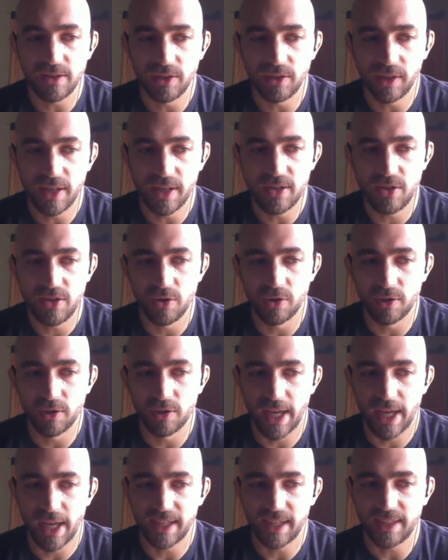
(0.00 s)
as you're
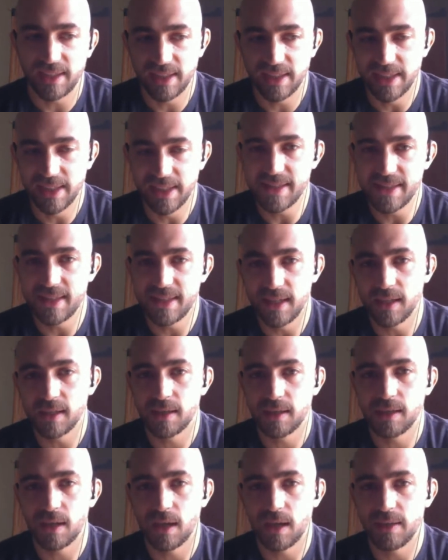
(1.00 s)
like
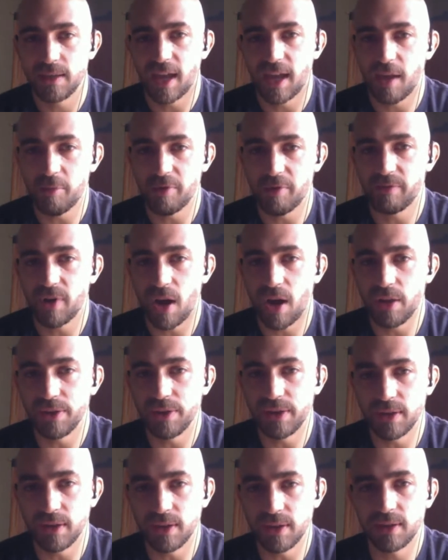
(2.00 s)
listing a type of
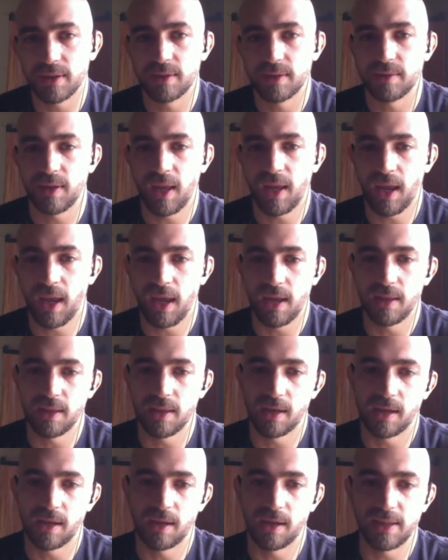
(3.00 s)
content and
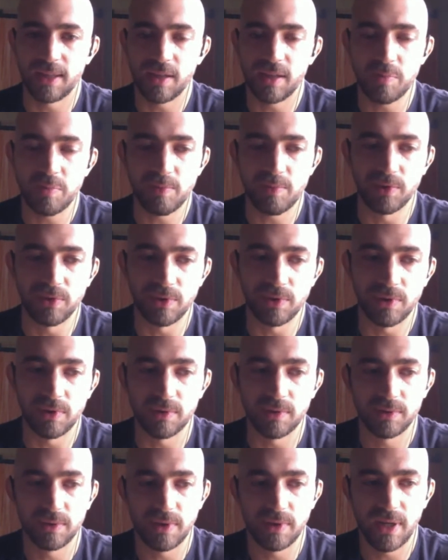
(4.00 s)
letting
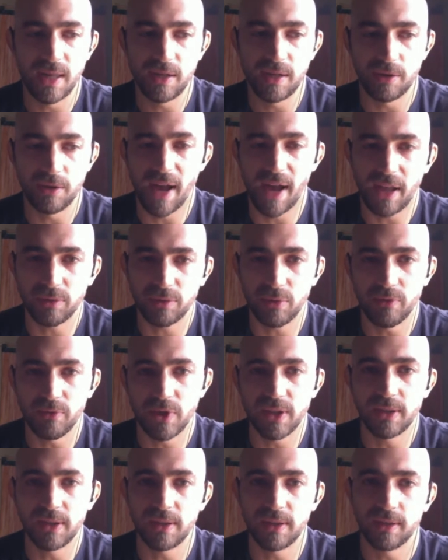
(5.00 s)
people interact with
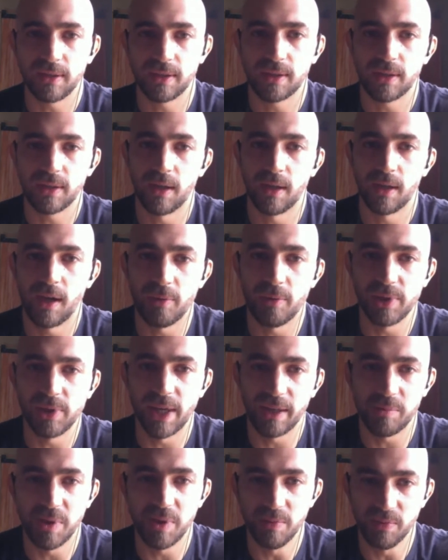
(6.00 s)
it, I would
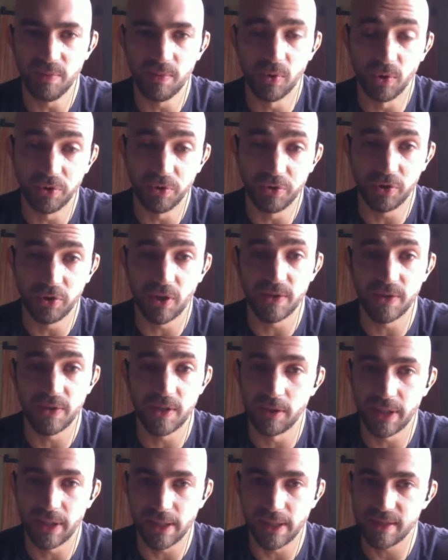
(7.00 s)
like people to consider
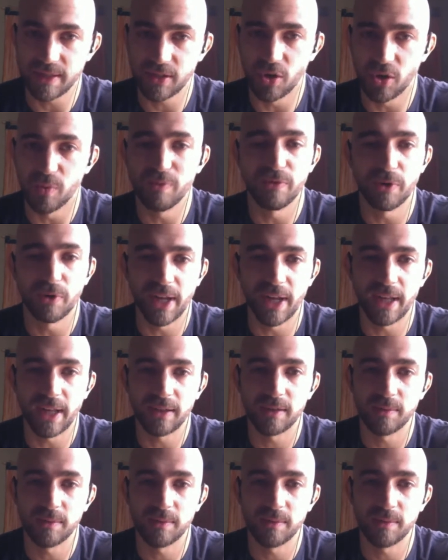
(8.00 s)
Telescope for that.